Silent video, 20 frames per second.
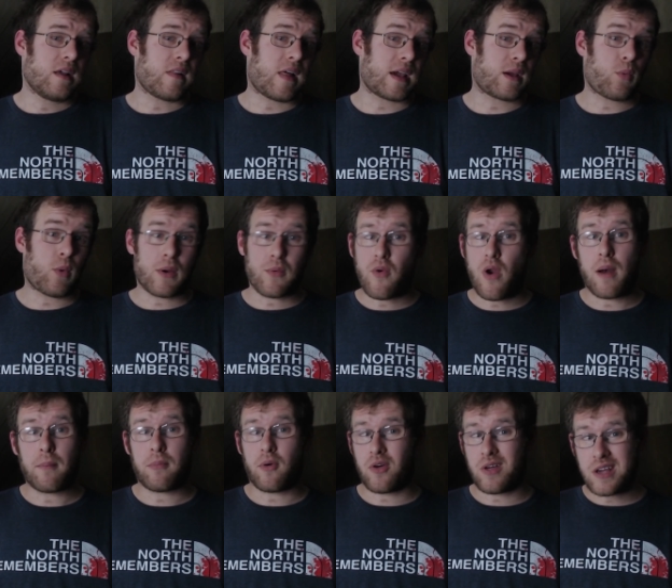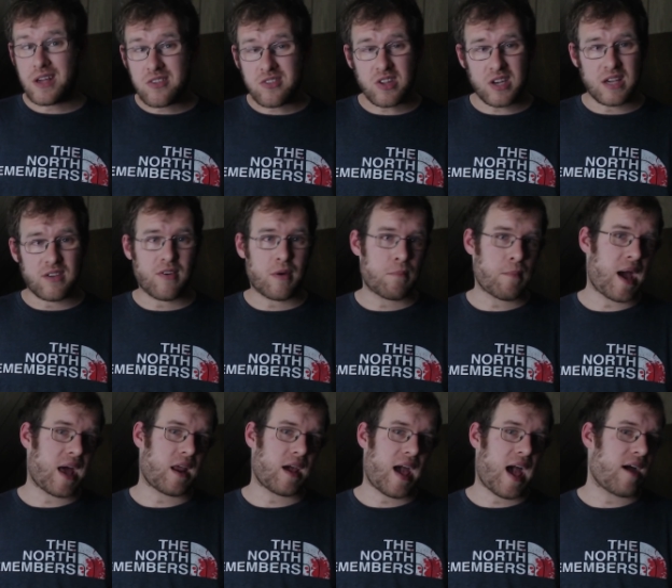like when Rumble isn't even
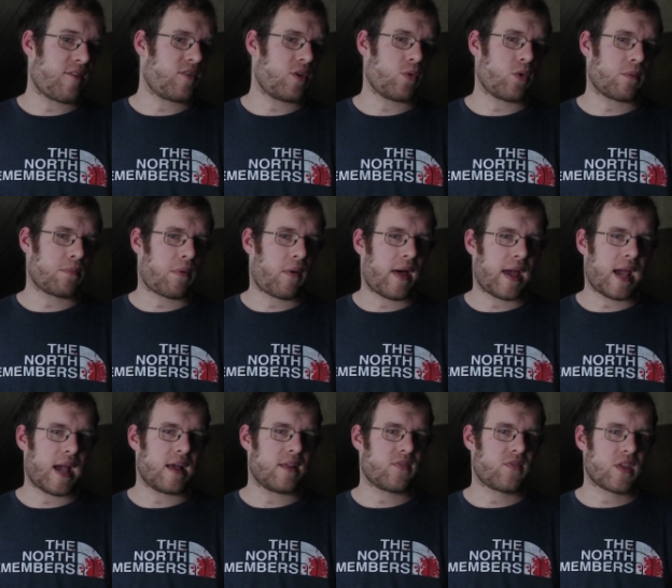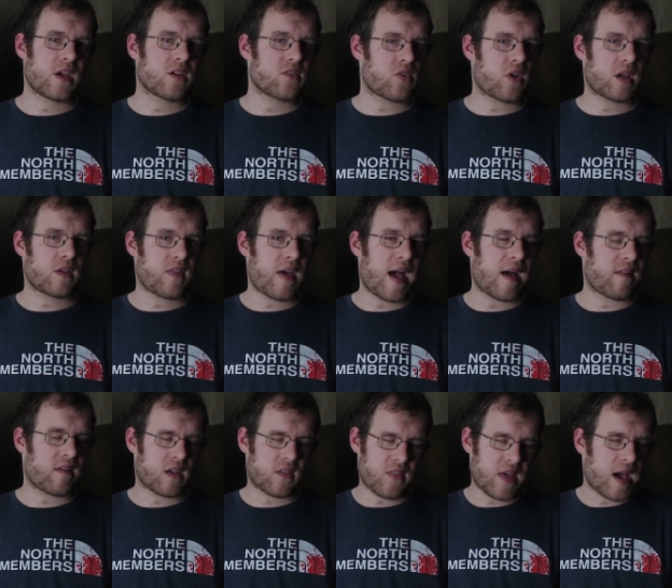meta, Evi would play it, and things like
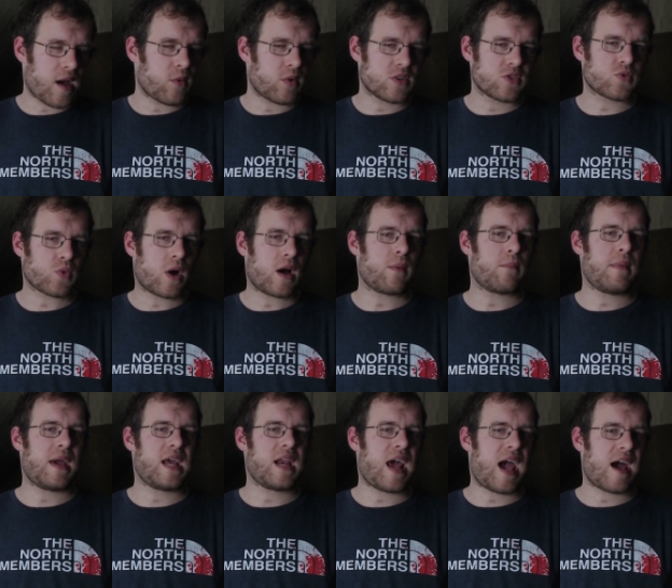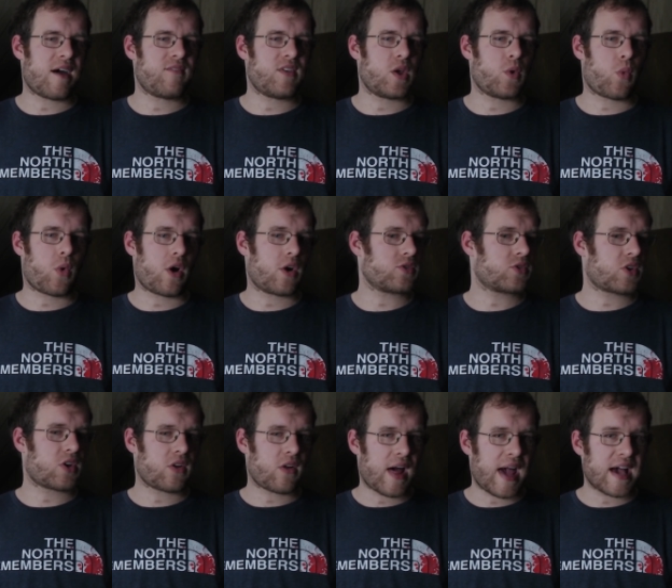that. Like that was what made Evi
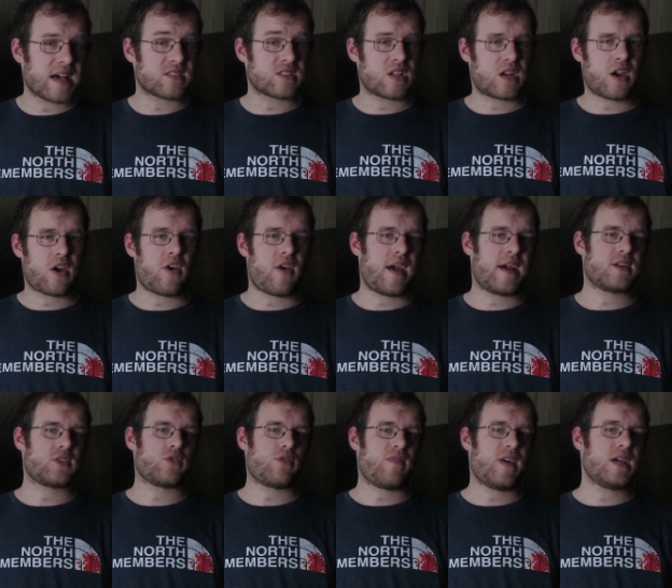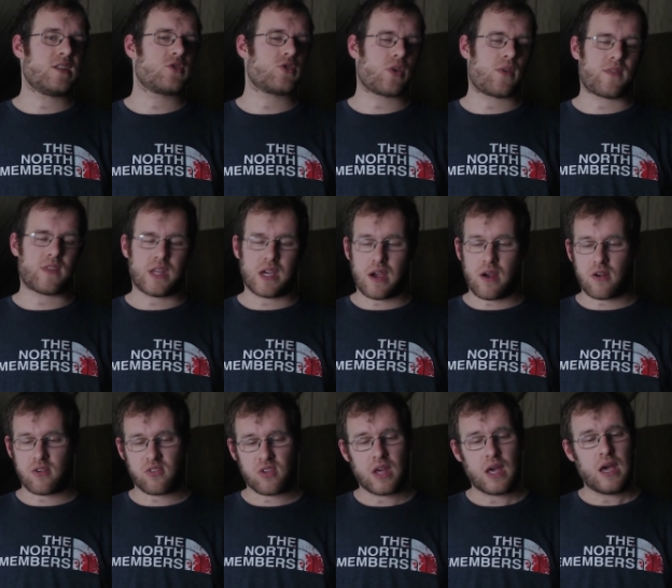world class at international events over the
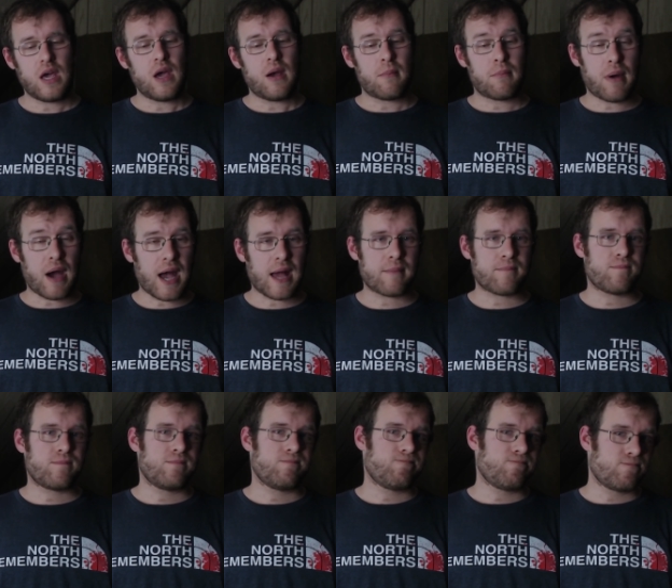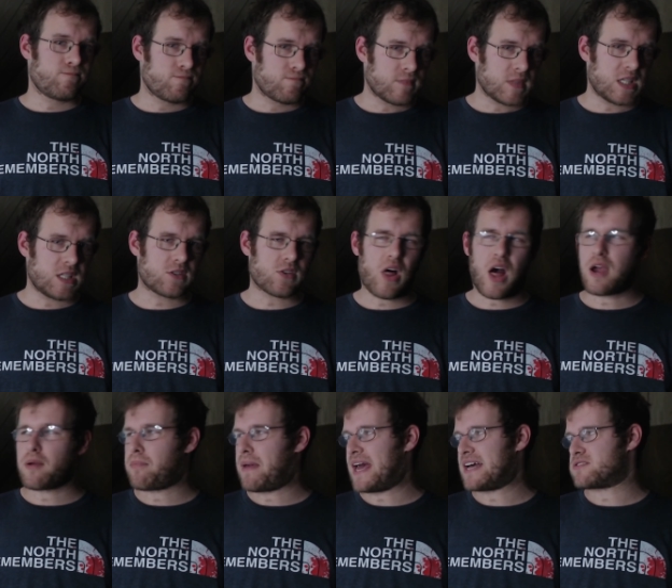years. But he's
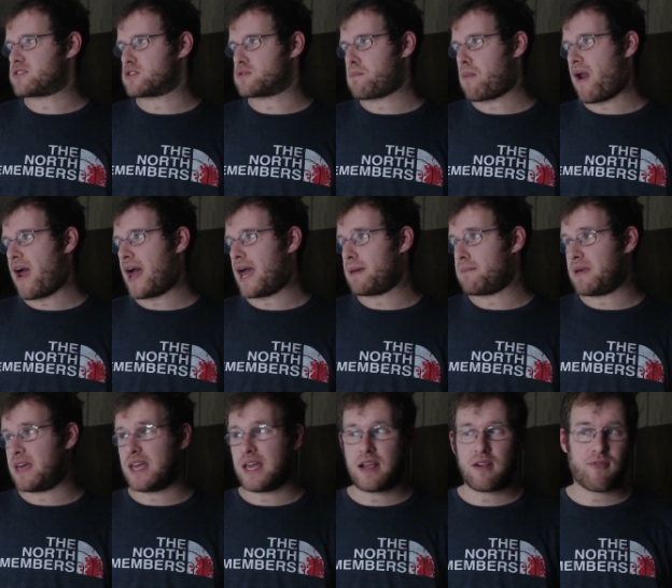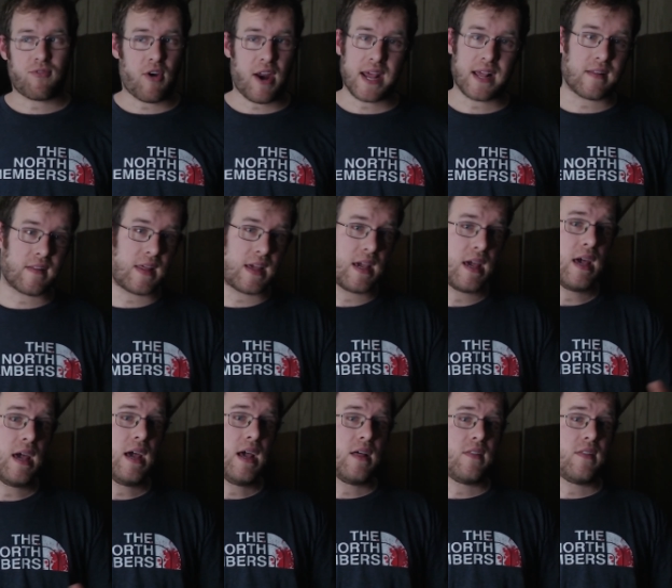long past his prime, and frankly,